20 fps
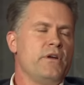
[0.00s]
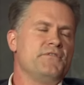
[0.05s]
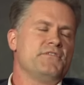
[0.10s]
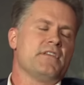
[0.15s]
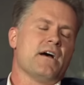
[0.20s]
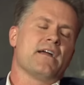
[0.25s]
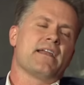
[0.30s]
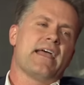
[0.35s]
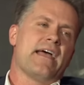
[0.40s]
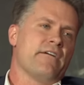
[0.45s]
We've
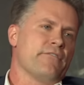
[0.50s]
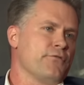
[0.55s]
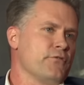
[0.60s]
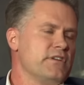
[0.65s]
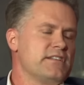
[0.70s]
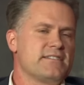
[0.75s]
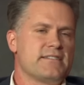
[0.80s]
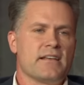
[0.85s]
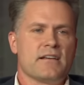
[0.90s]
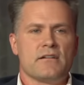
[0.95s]
done
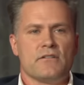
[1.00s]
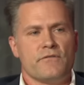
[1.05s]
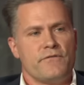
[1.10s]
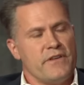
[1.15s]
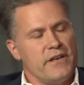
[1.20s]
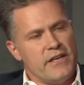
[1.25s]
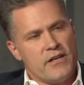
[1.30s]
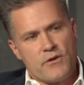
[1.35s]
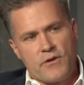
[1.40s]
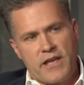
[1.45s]
every single
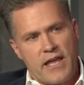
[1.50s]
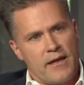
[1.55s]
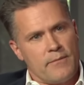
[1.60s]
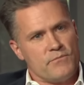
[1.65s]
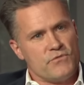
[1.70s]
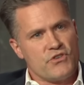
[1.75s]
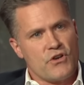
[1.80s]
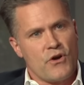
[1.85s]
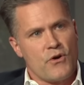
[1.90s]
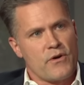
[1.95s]
video
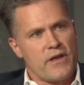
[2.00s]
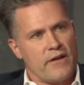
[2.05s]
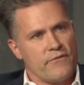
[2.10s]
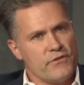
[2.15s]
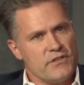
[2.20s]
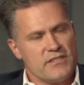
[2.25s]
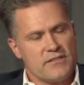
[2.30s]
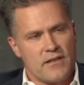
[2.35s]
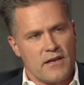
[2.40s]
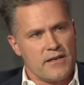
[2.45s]
game joke,
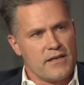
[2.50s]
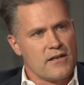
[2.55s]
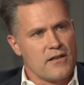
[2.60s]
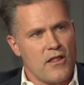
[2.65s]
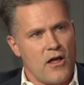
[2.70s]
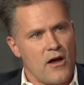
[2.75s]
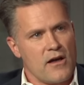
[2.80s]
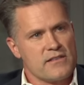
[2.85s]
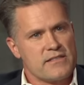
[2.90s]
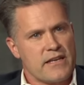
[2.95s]
every study
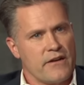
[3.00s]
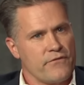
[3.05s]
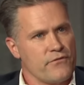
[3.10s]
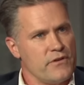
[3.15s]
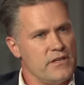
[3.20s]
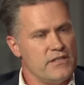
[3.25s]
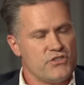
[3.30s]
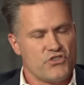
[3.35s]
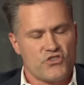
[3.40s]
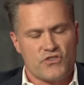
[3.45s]
clause,
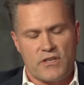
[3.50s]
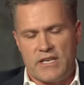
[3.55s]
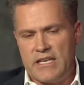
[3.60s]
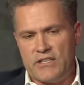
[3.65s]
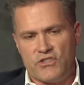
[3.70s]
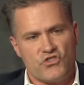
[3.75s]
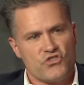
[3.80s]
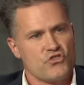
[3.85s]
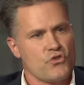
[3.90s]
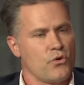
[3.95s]
every sh-
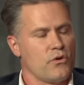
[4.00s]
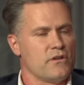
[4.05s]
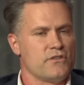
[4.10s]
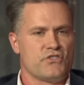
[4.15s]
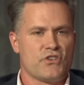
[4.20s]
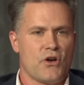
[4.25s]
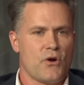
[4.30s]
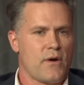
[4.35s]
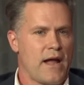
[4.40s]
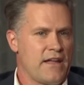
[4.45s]
he's short
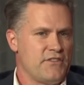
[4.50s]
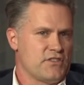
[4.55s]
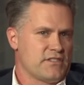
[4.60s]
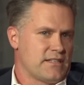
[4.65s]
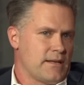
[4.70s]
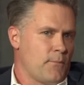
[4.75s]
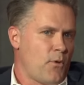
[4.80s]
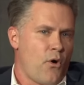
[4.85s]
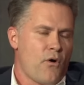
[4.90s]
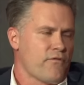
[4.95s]
joke. I
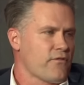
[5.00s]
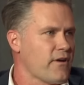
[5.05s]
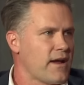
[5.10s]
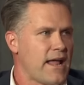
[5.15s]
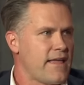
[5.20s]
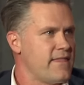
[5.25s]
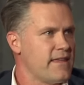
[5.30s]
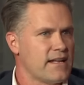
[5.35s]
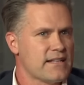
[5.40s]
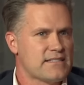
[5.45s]
just am over it.
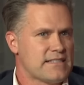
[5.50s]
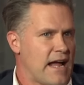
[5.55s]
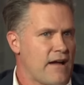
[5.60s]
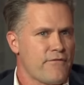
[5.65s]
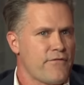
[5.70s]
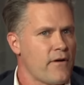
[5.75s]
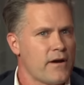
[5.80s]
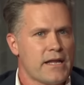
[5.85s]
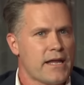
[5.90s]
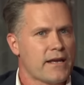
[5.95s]
I think it's not
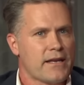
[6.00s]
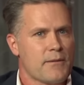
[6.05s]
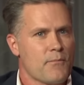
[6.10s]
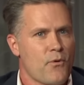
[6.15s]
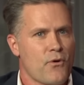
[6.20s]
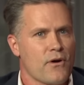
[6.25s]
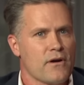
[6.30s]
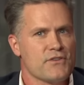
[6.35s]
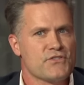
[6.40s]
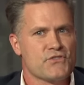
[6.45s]
funny
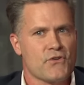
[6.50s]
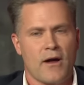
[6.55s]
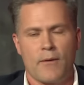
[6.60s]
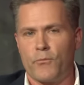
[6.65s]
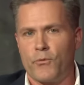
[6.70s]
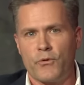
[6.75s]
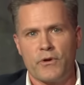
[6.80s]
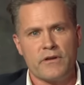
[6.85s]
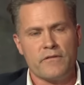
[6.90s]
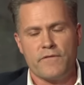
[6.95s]
anymore. So
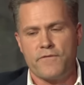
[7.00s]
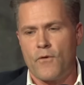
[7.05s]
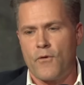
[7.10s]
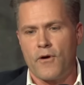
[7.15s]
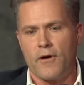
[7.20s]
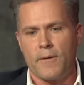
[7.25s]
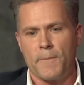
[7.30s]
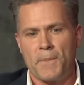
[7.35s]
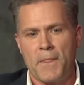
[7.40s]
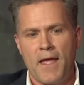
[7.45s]
I'm rooting
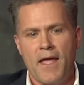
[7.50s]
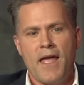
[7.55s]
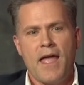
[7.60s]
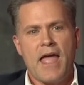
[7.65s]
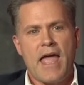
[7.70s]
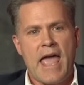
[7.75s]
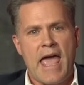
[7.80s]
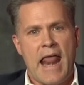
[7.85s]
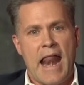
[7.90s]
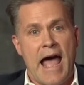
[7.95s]
for him,
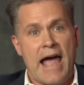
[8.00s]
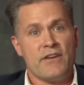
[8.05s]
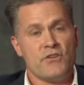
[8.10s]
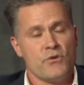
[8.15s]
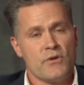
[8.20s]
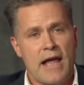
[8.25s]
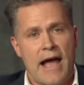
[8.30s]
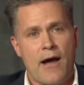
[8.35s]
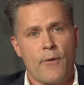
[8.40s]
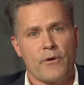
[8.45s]
and I
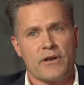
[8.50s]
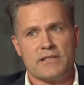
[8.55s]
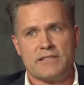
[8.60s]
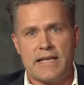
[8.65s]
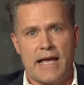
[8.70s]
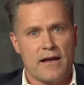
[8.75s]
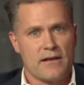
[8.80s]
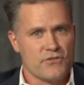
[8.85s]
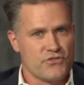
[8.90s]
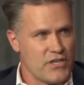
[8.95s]
do not want to
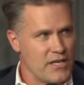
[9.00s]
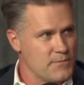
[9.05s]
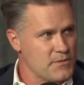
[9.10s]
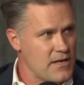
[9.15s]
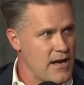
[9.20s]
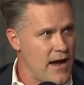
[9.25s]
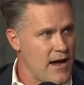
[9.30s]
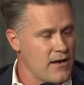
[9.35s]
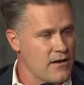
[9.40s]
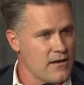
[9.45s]
tackle James
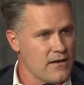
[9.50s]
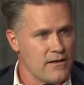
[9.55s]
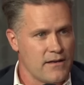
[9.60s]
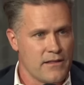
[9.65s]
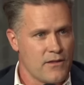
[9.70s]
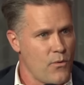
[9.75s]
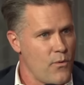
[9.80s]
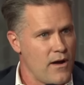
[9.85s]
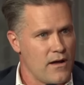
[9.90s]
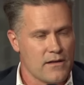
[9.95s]
Conner
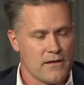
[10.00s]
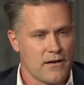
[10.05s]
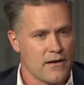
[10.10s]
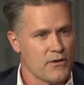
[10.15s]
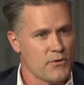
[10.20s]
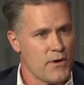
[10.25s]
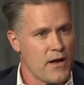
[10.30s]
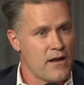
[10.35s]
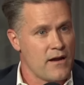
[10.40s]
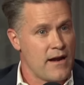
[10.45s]
in the wild
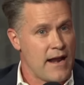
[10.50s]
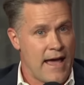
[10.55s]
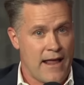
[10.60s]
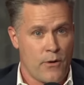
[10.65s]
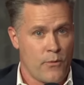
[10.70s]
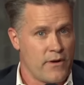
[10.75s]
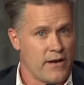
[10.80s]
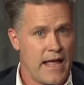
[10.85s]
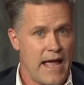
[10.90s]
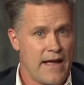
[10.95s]
card round, and I don't